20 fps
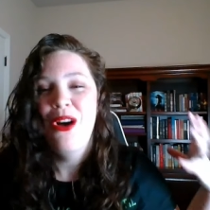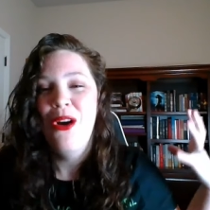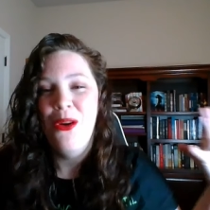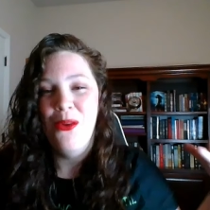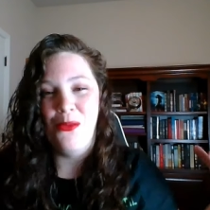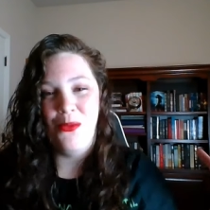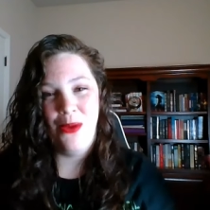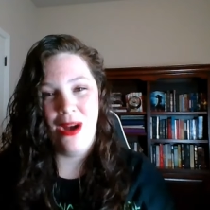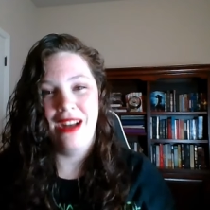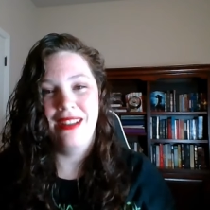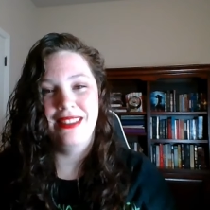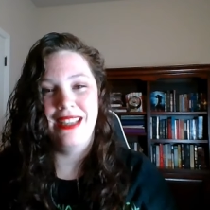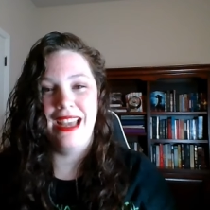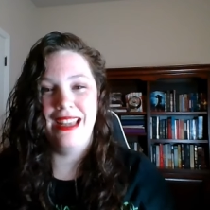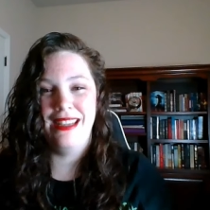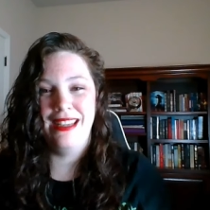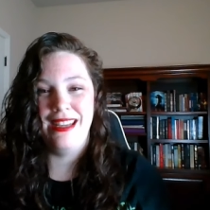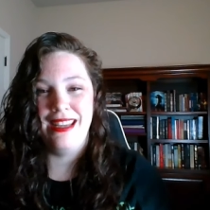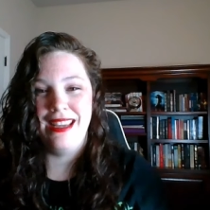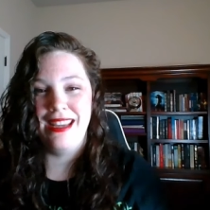while
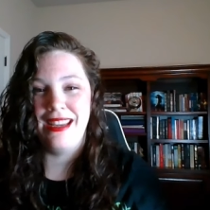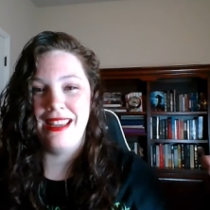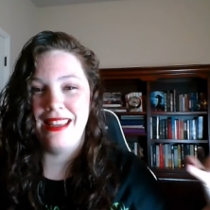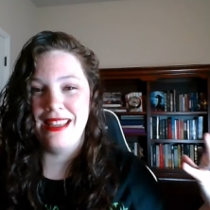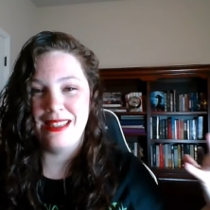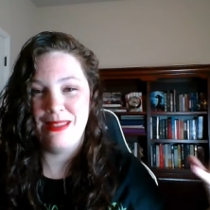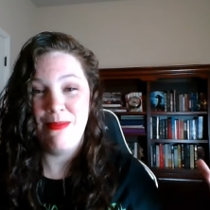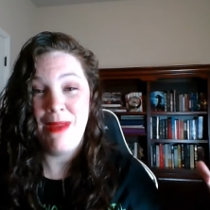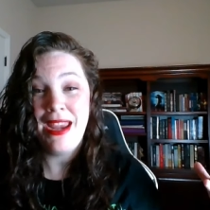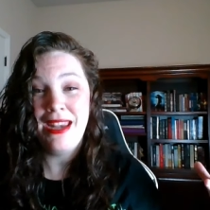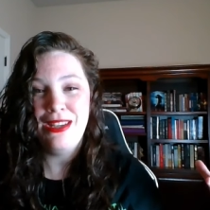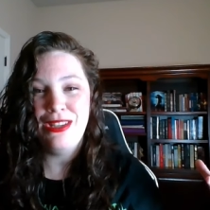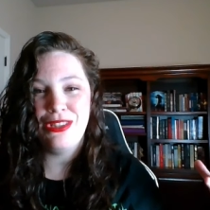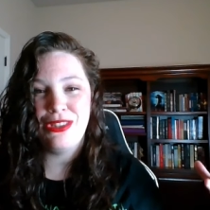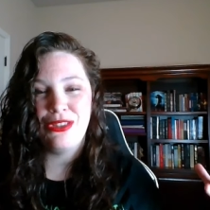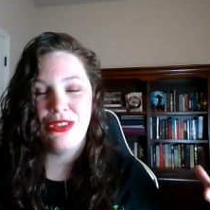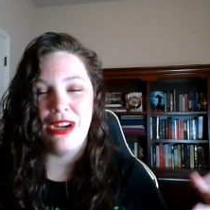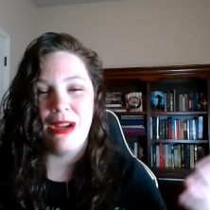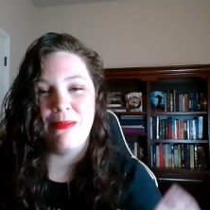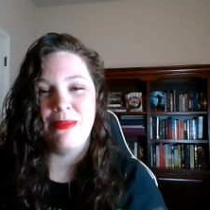editing this
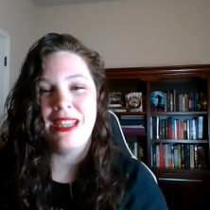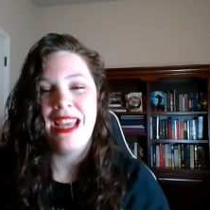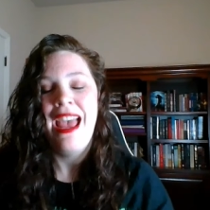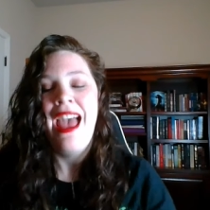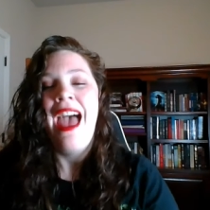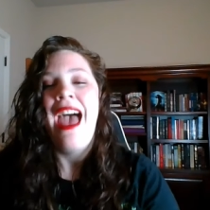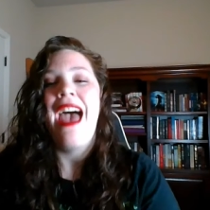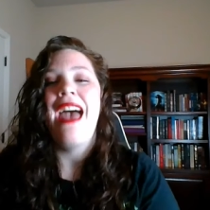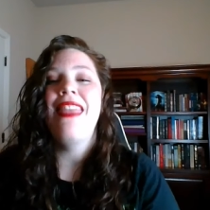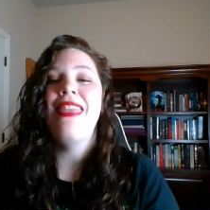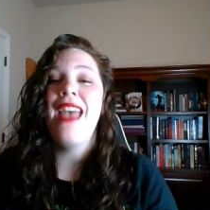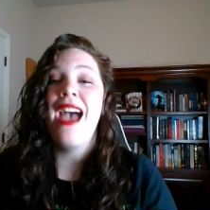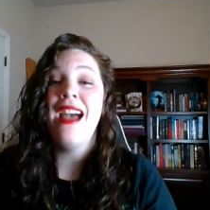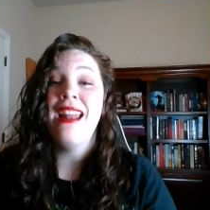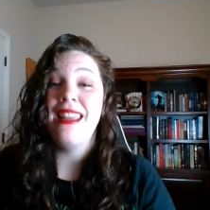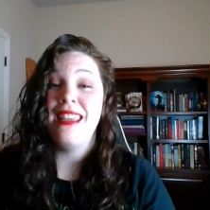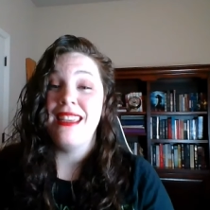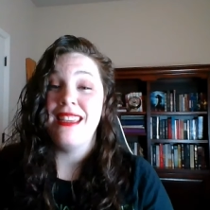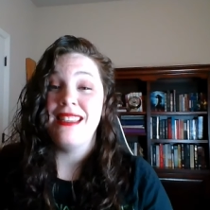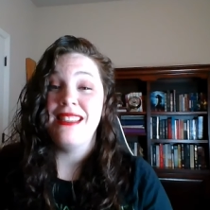manuscript, and that
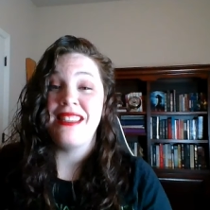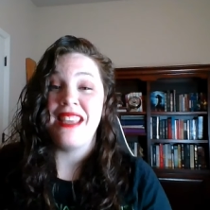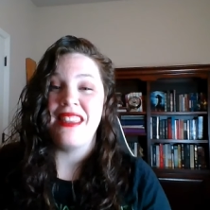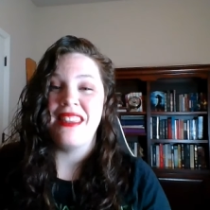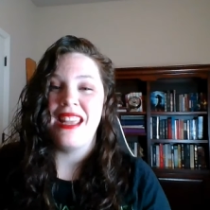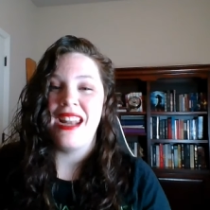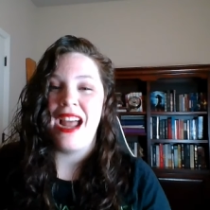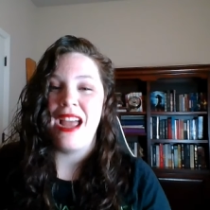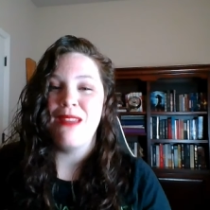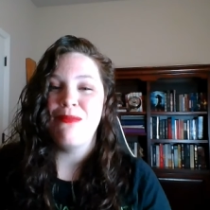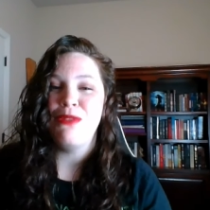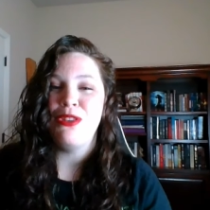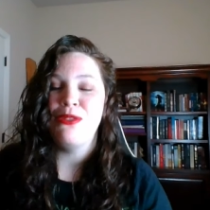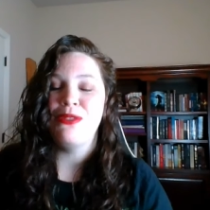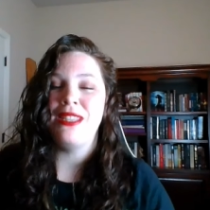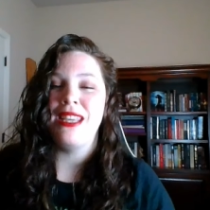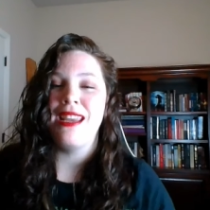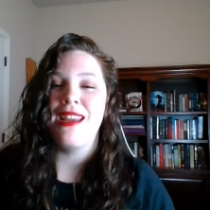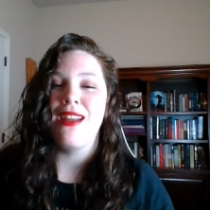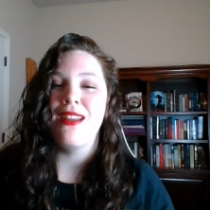is that I'm
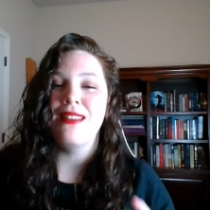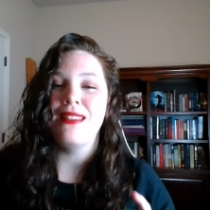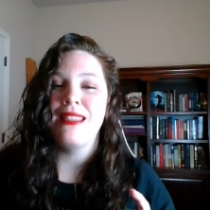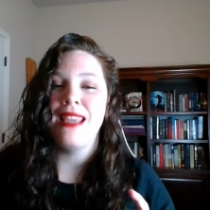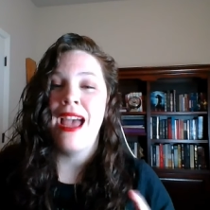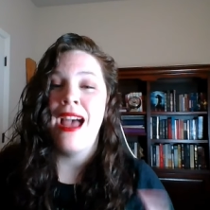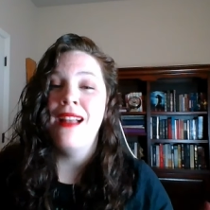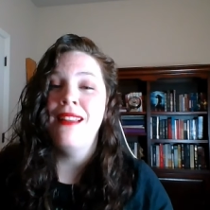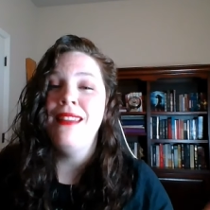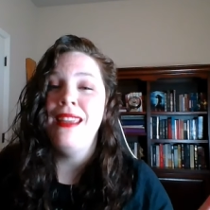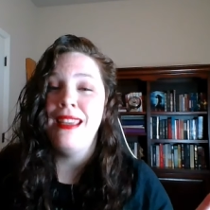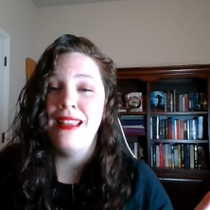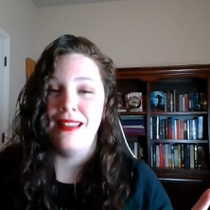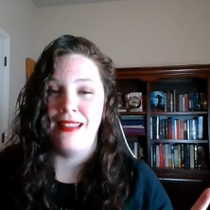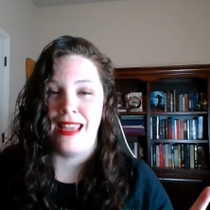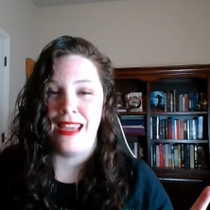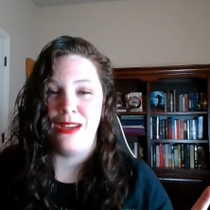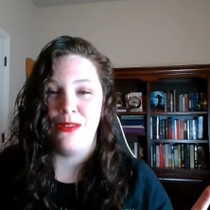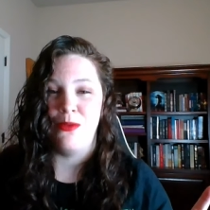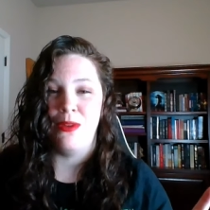using telling
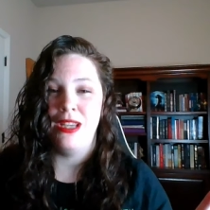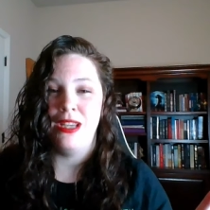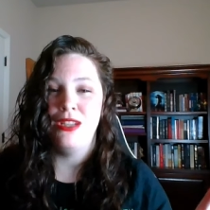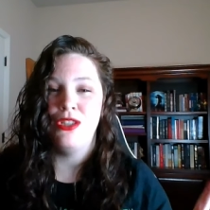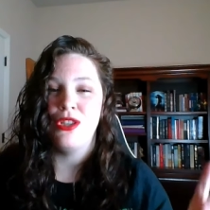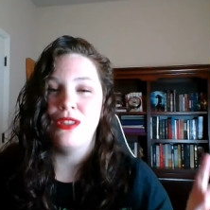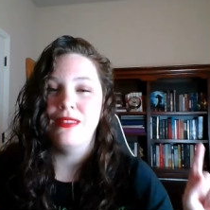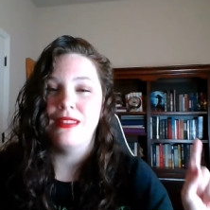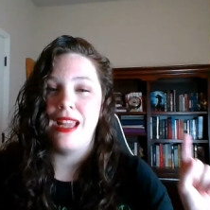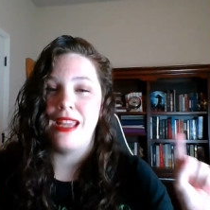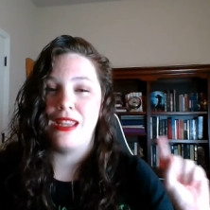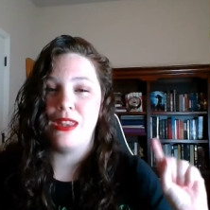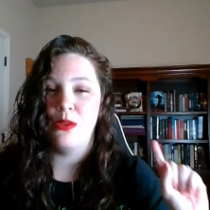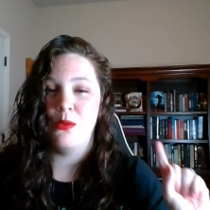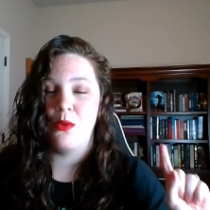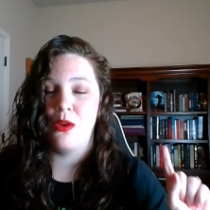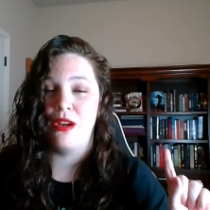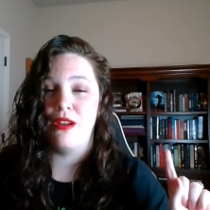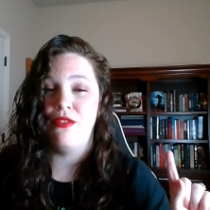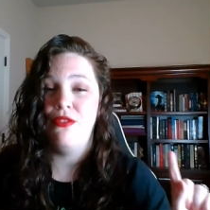language, like the
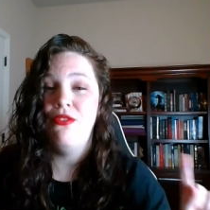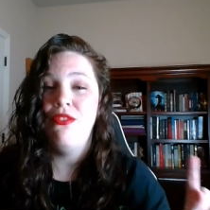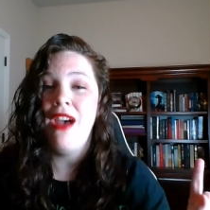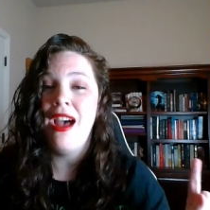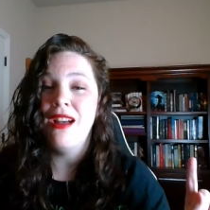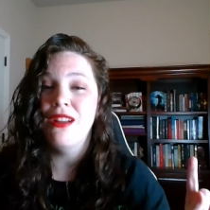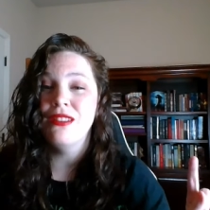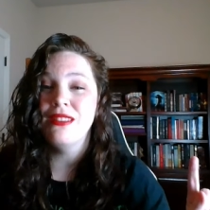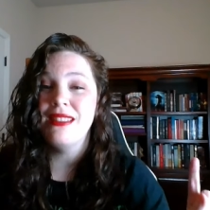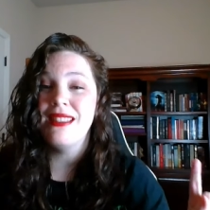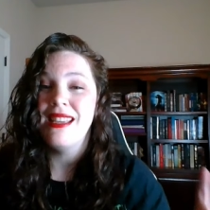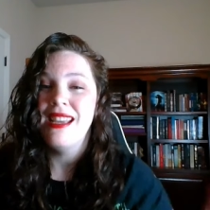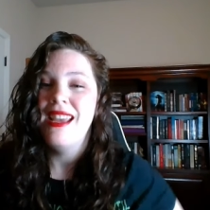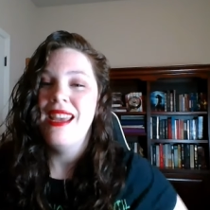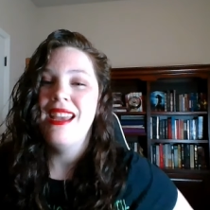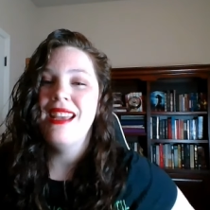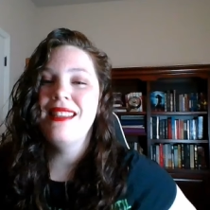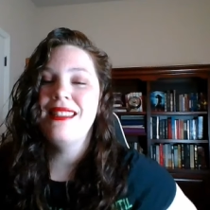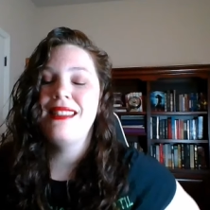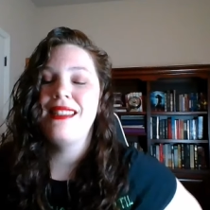word felt,
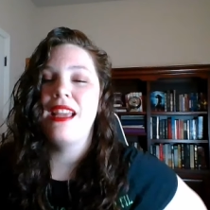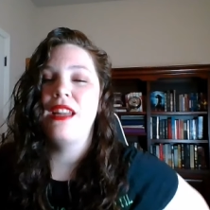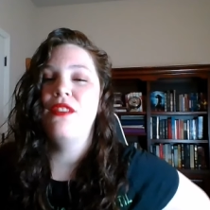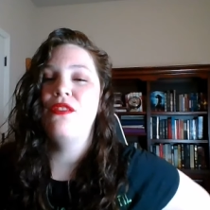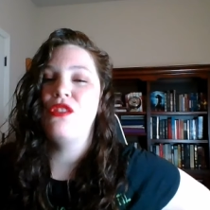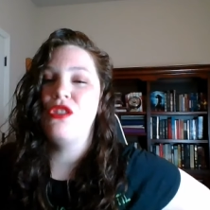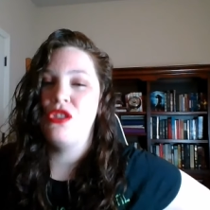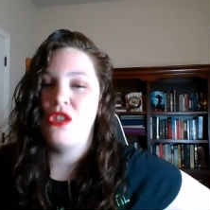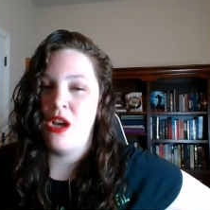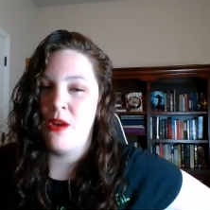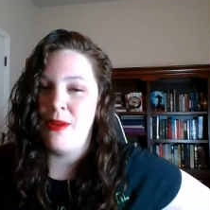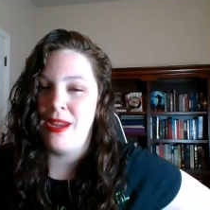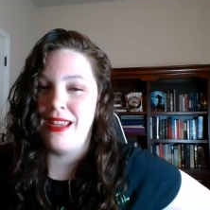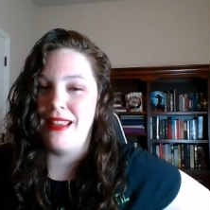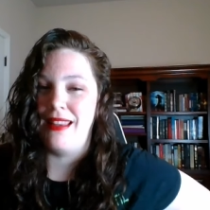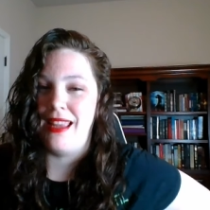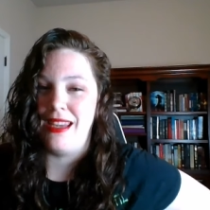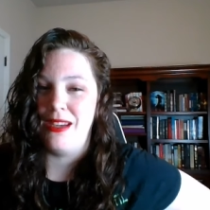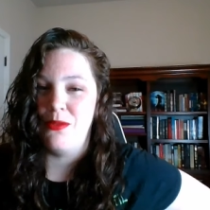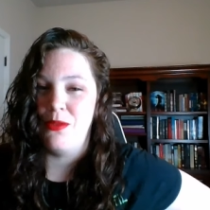instead of showing
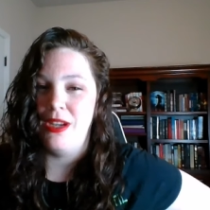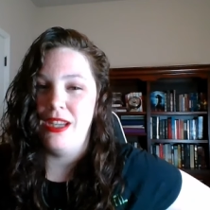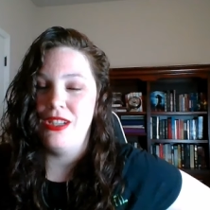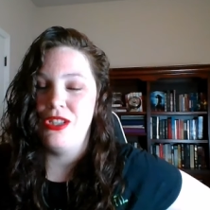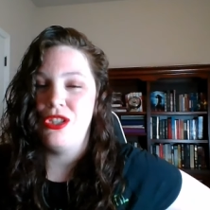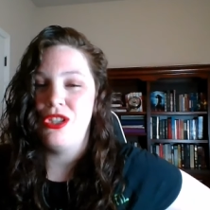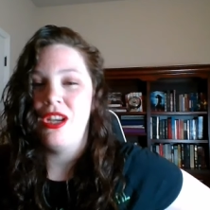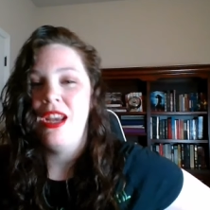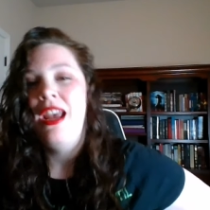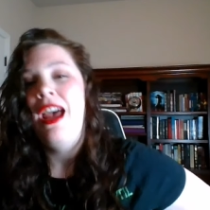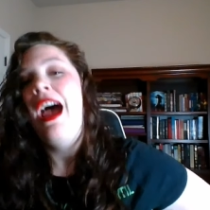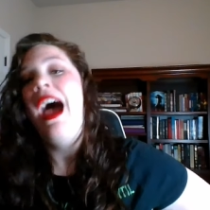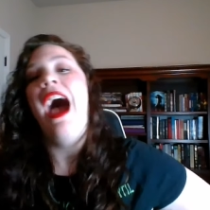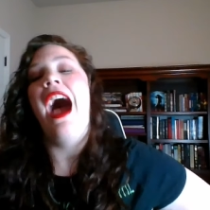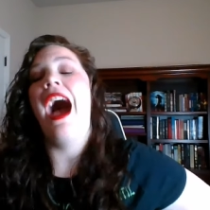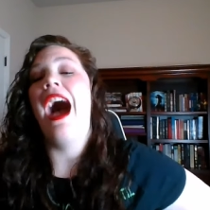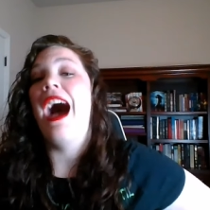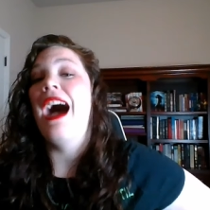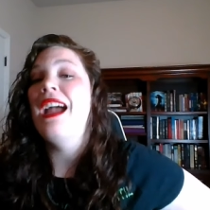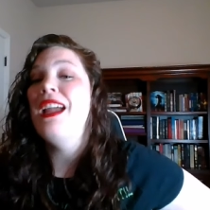language.
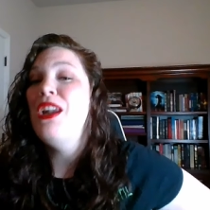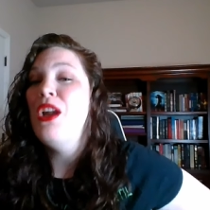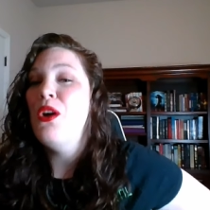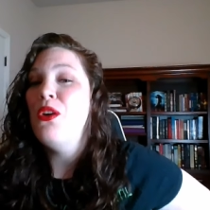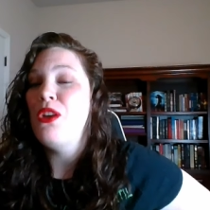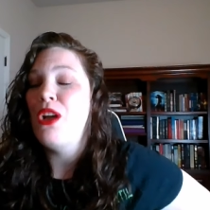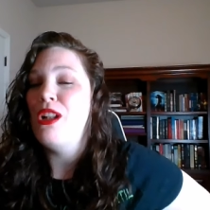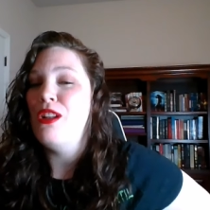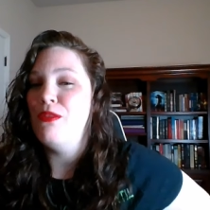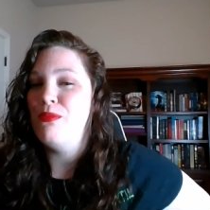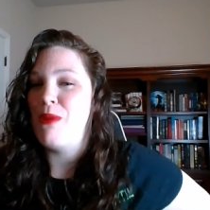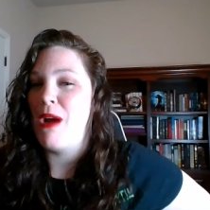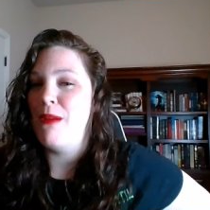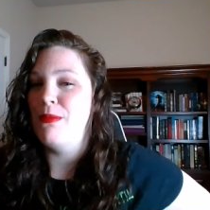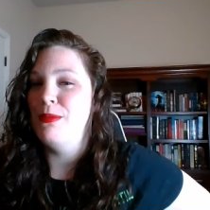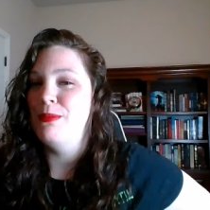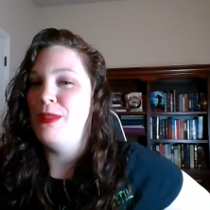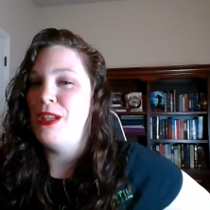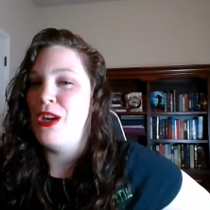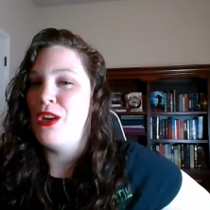I know y'all have
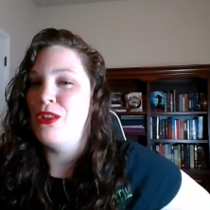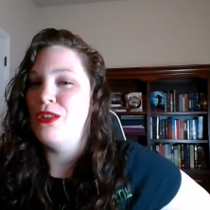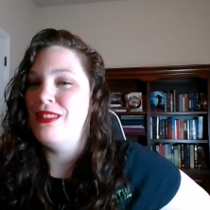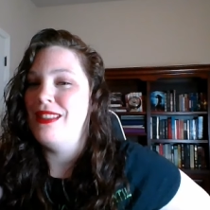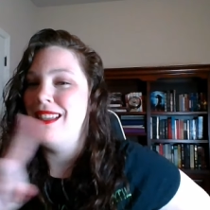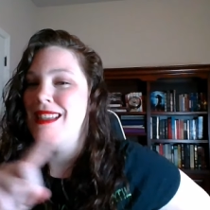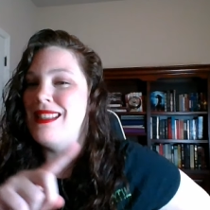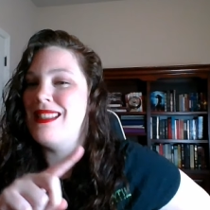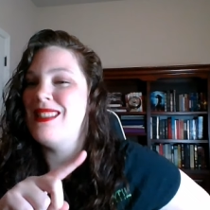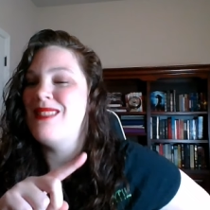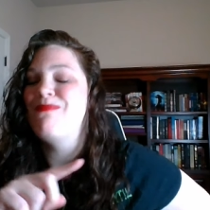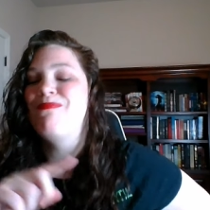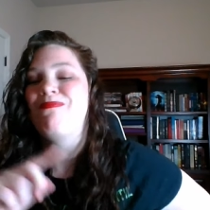probably heard this